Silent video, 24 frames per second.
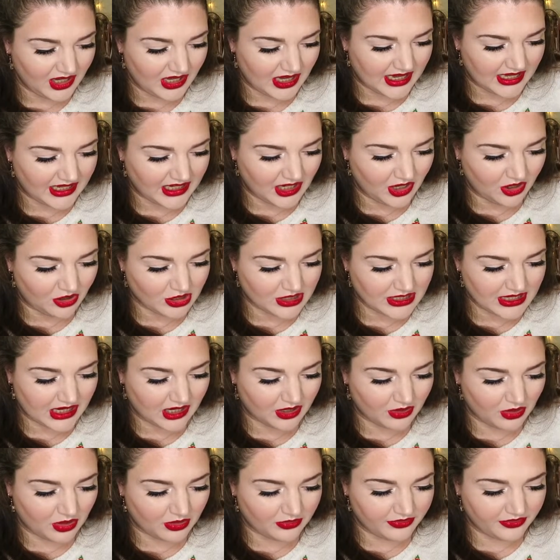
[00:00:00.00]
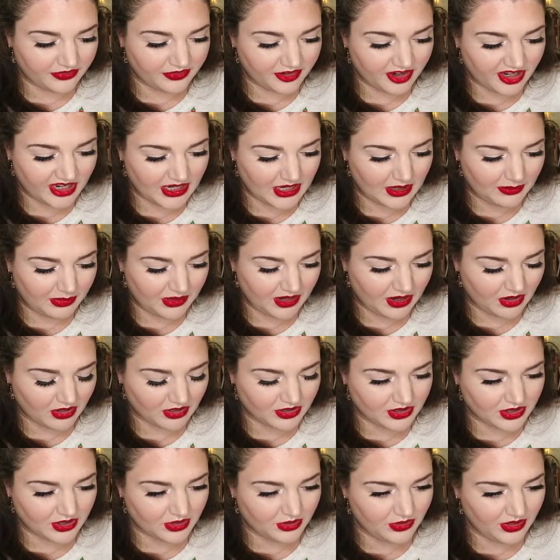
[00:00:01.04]
a cocktail of 3
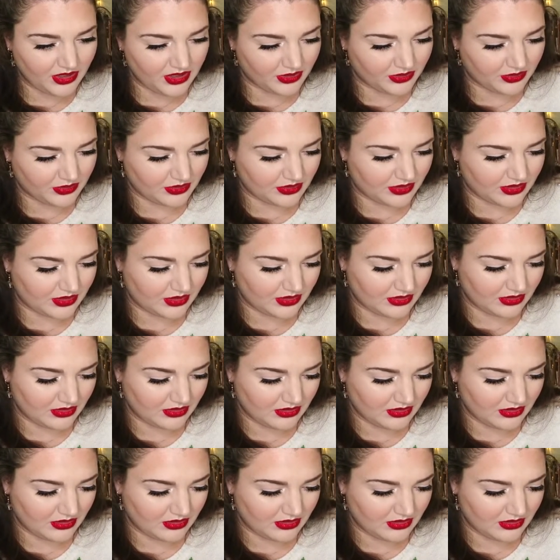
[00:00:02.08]
plant oils.